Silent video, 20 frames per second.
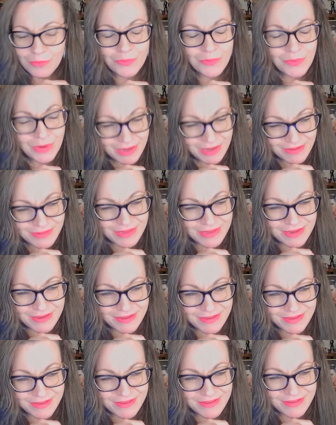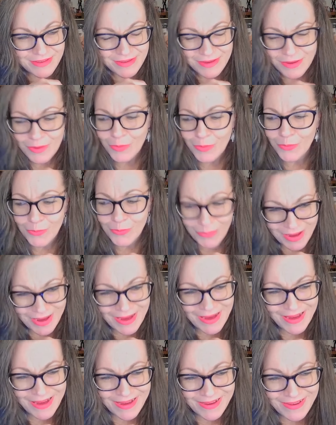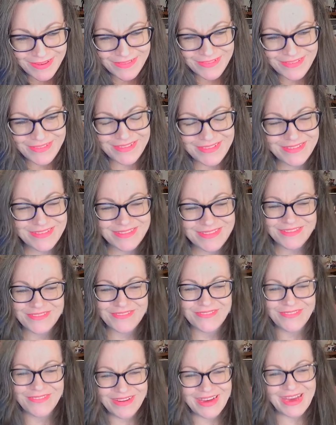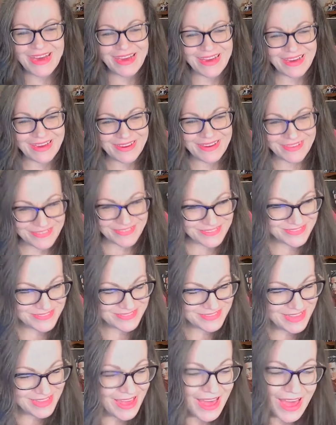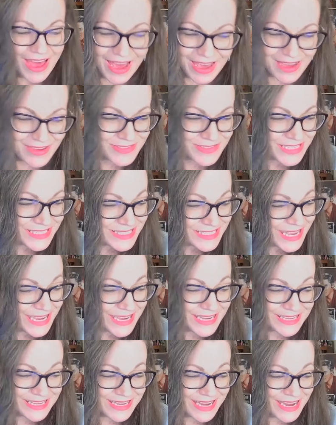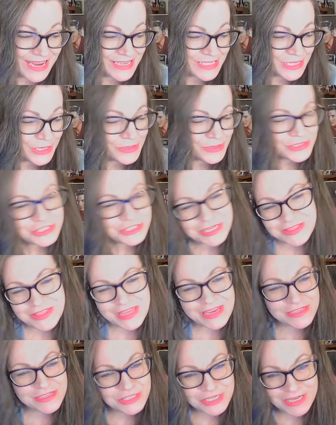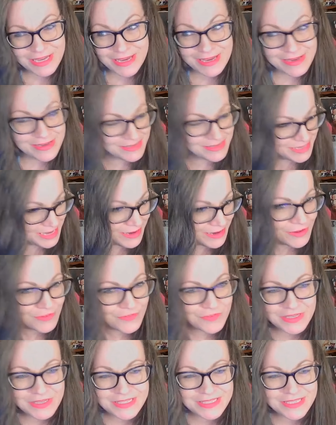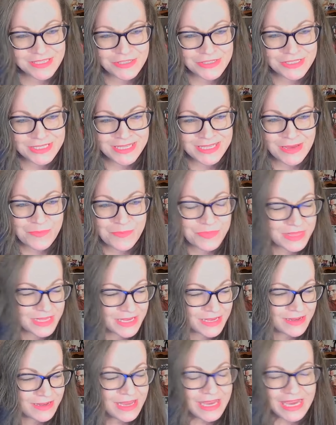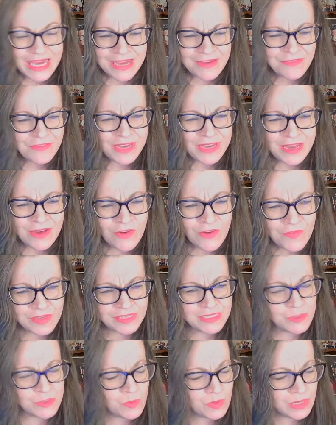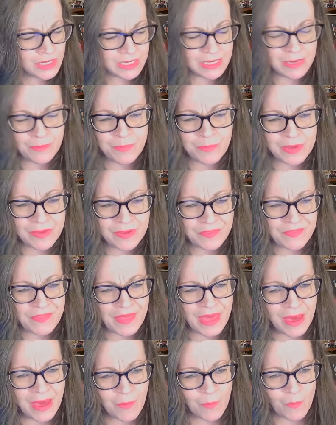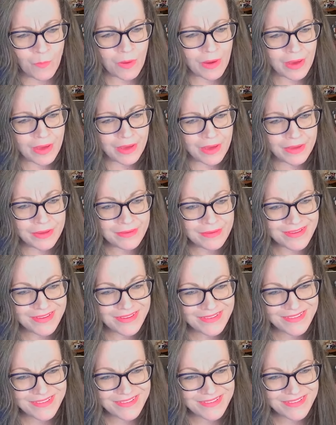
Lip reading: Really? Wow. Wow. I'm just saying, guys, who does she think she is? Elvis or something? Even Elvis wouldn't have been that way. So